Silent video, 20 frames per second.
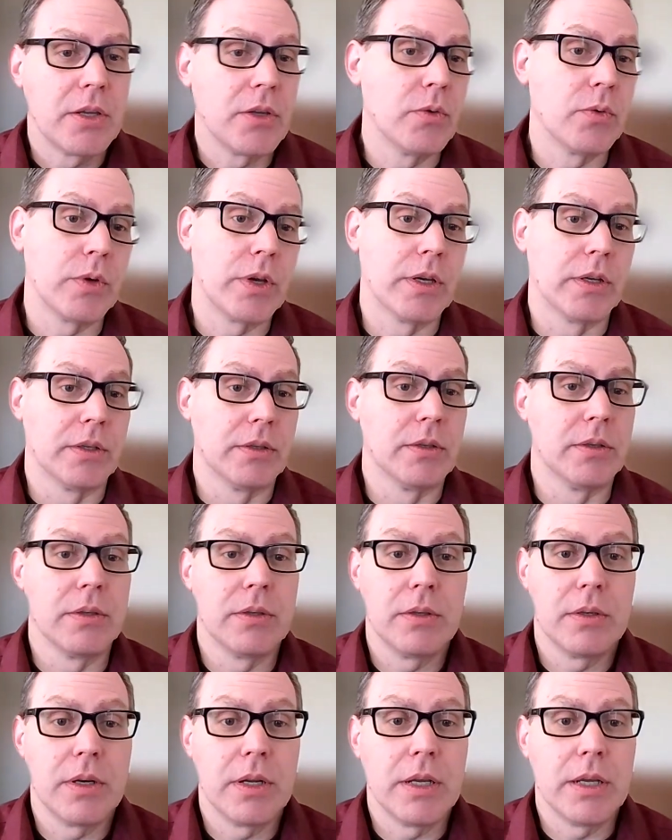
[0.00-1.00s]
You
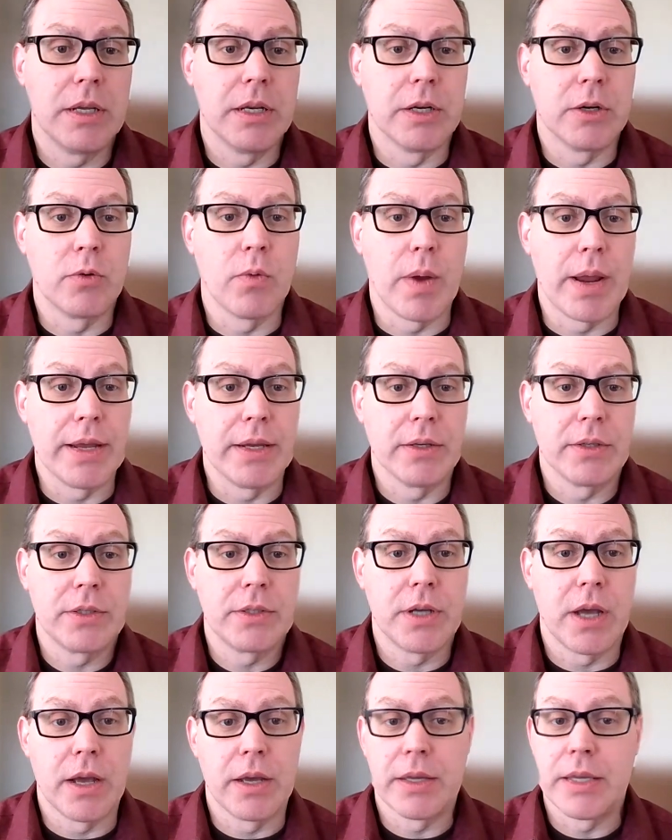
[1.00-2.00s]
can
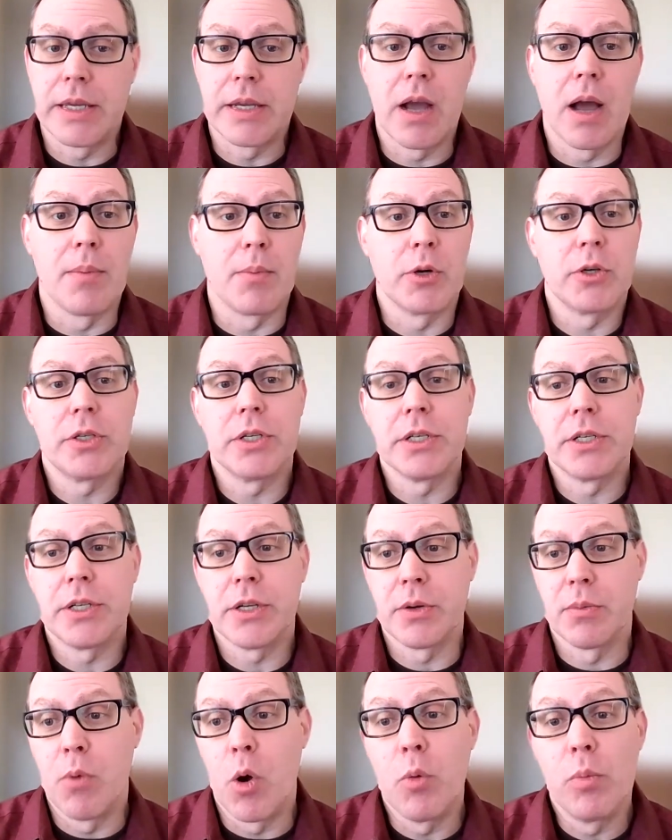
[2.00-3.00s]
integrate e-commerce
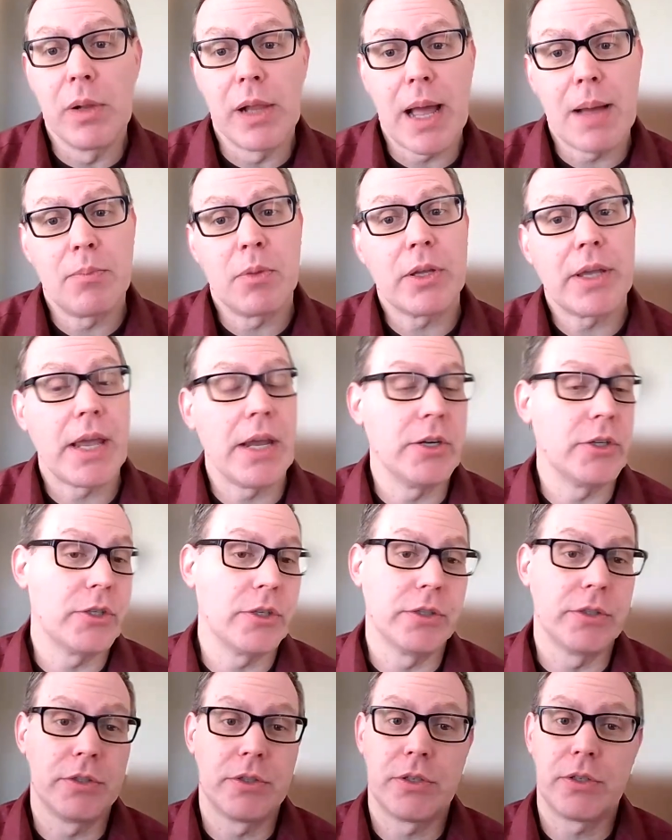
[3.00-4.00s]
into your mobile
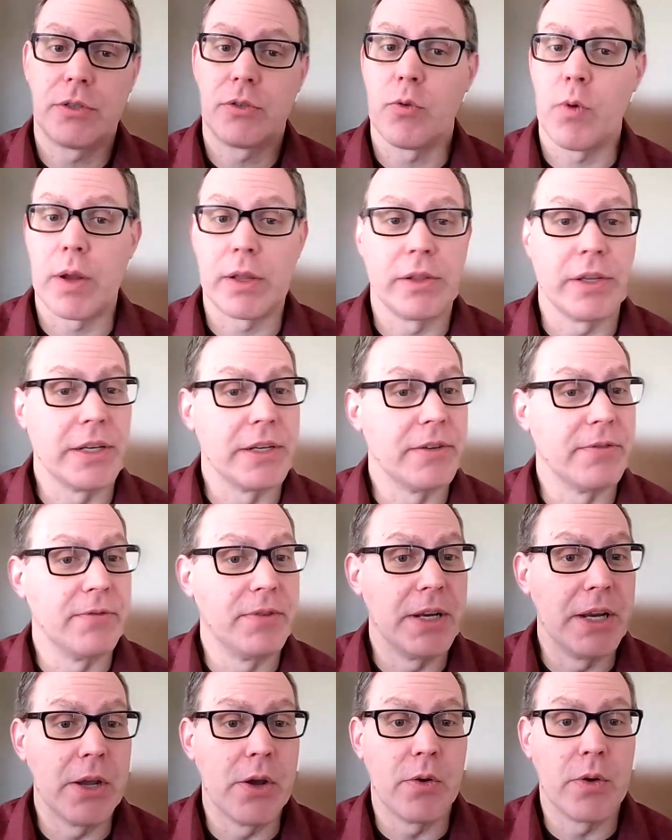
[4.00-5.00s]
applications, directly into
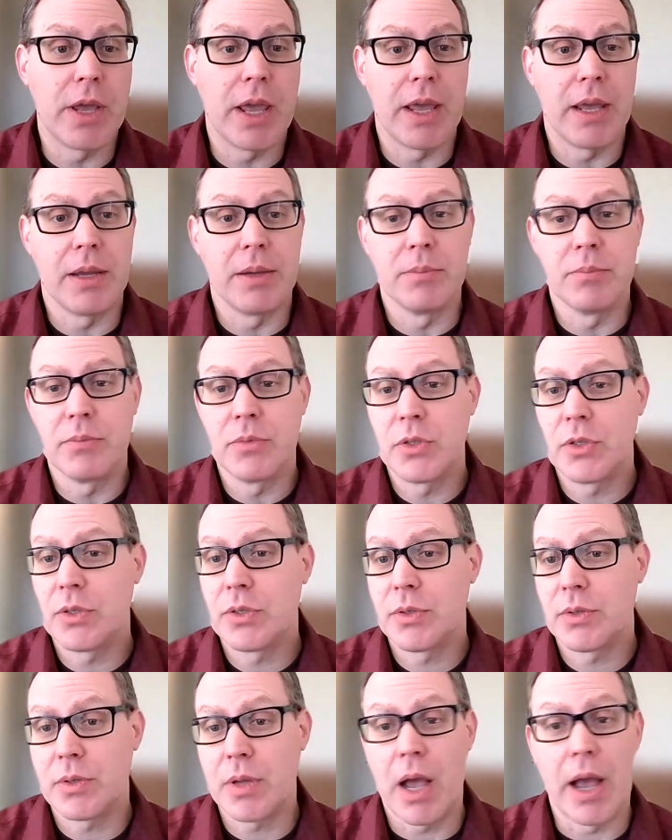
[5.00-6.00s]
video
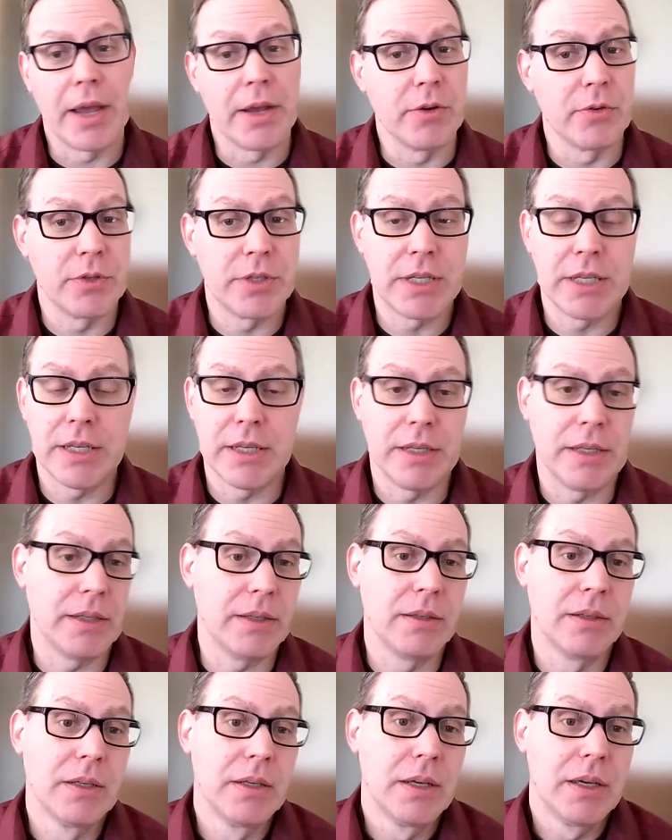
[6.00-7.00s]
games,
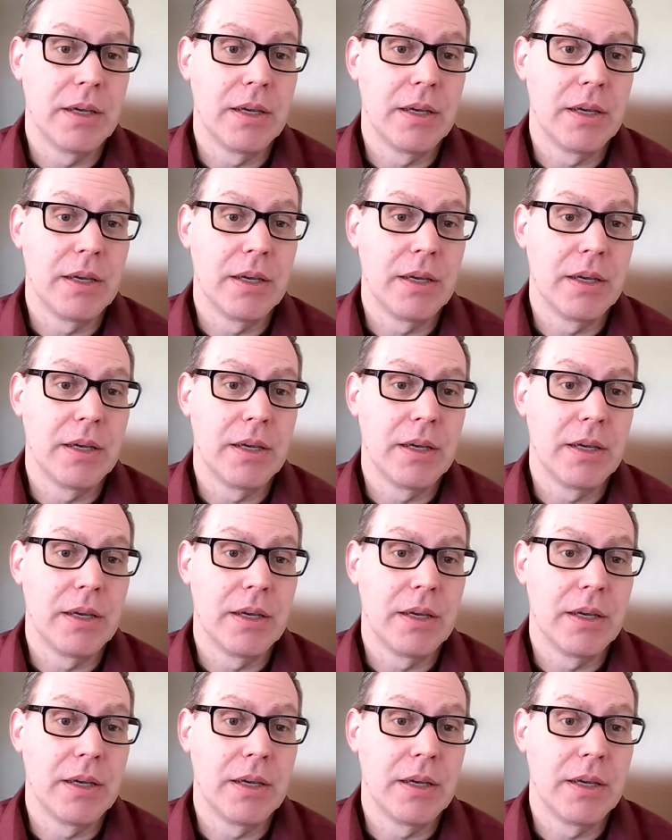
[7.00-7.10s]
IoT,